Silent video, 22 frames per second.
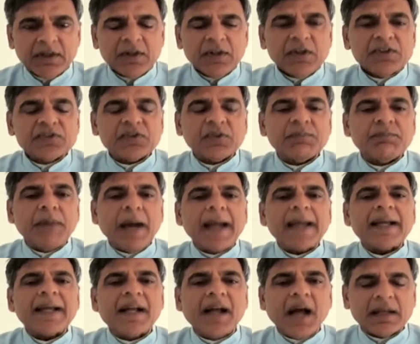So
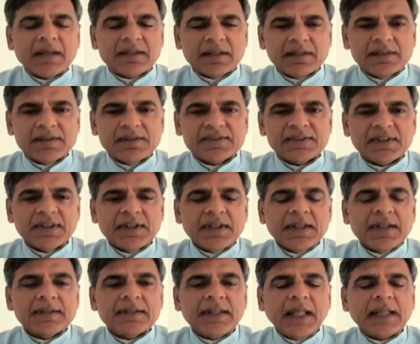my gut is
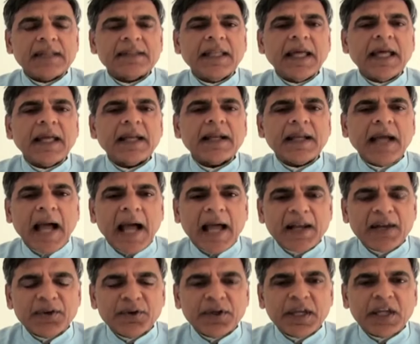that their
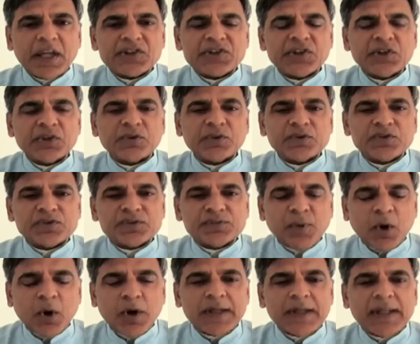allocation to
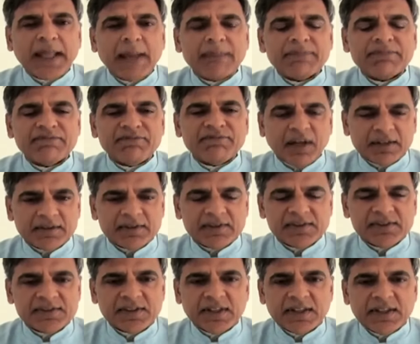small cap
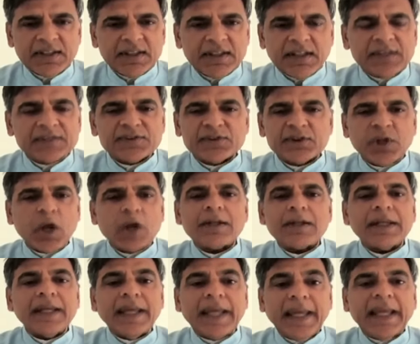funds is
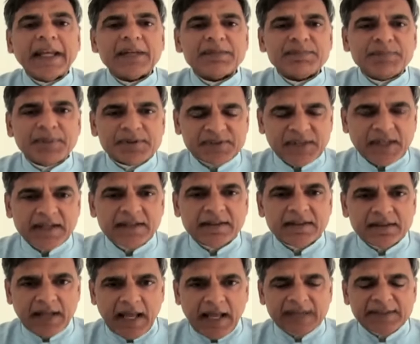not
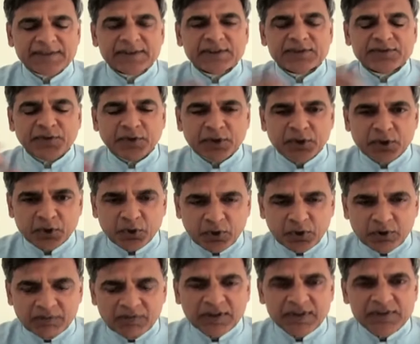8% as is for the
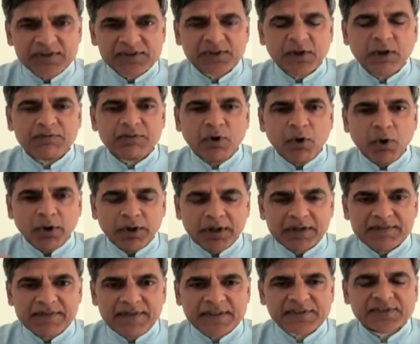universe of all
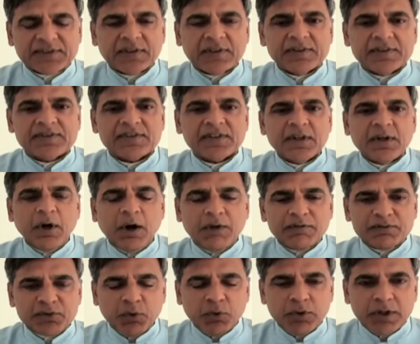investors
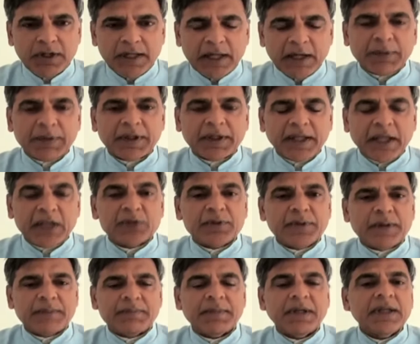of total equity
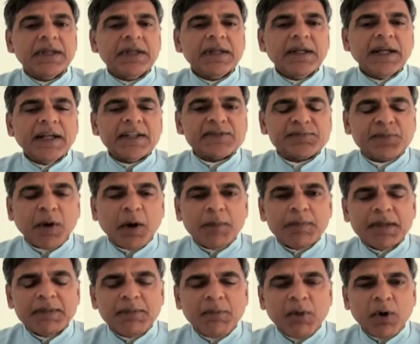AUM. It's
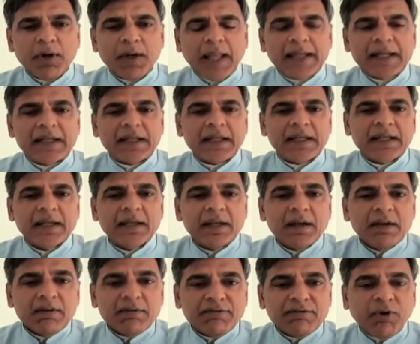probably more likely
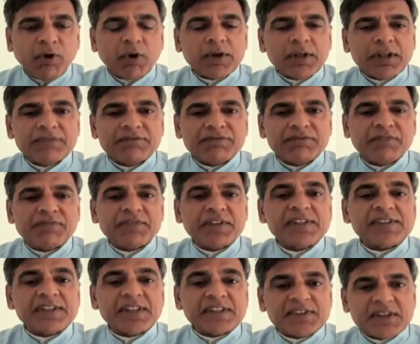40, 50,
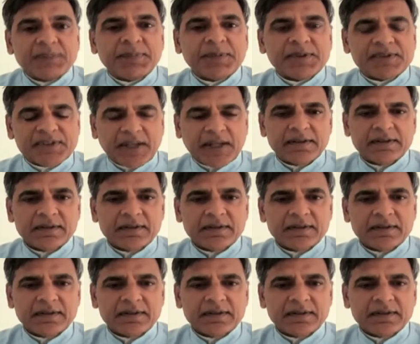60%.